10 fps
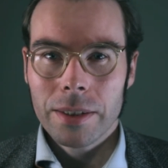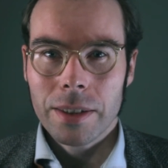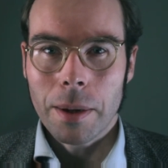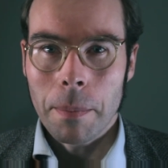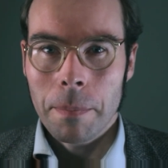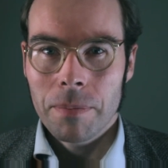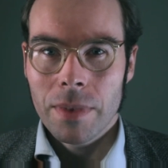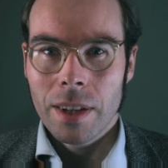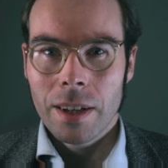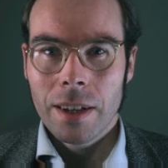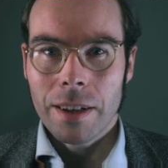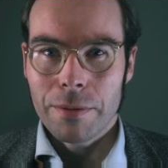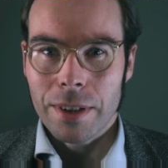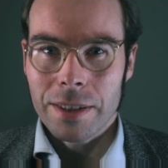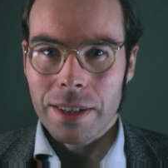some
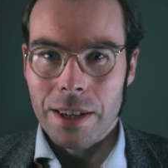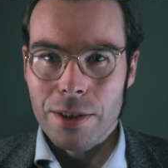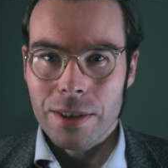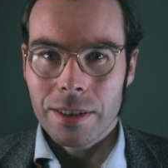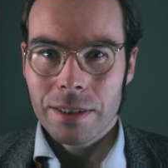investigation.